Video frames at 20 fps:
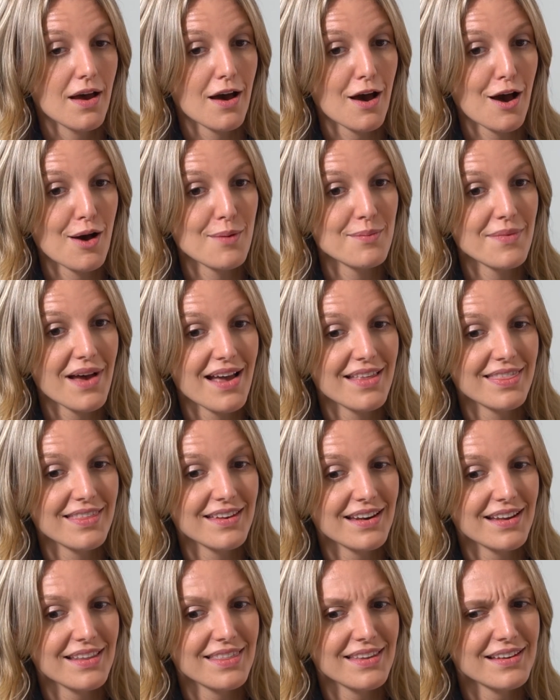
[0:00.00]
And
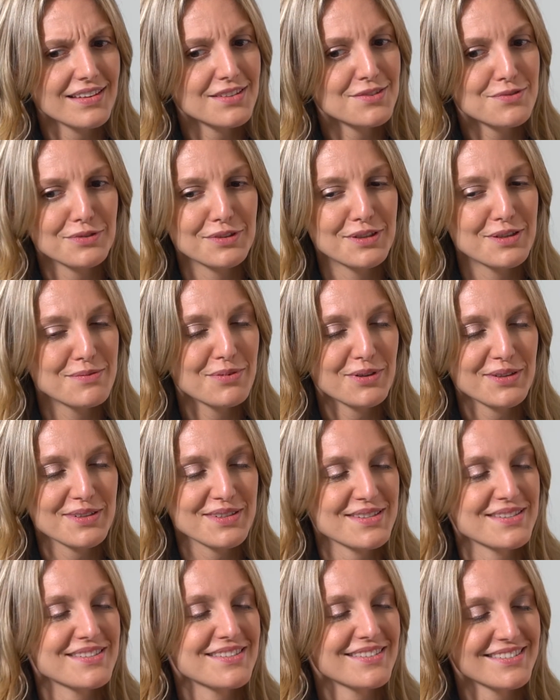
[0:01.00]
then I think it's really
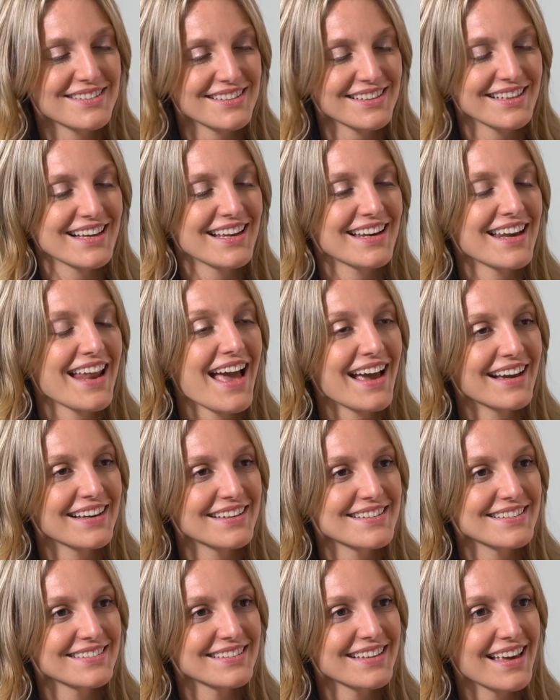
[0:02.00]
important to start to
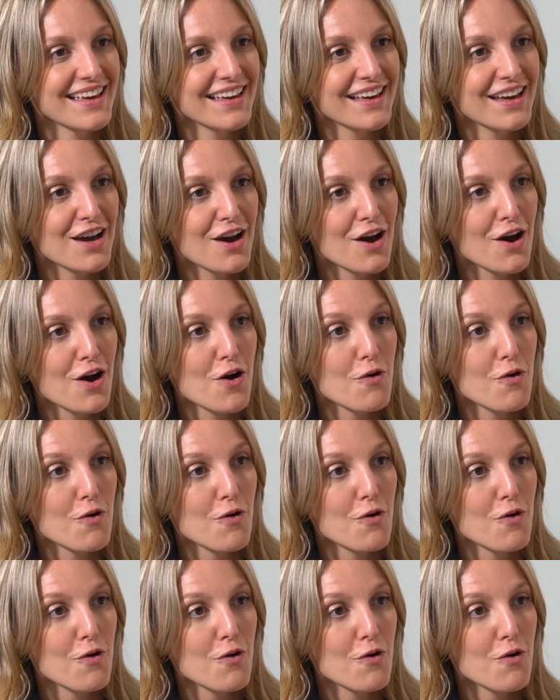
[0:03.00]
connect to, like,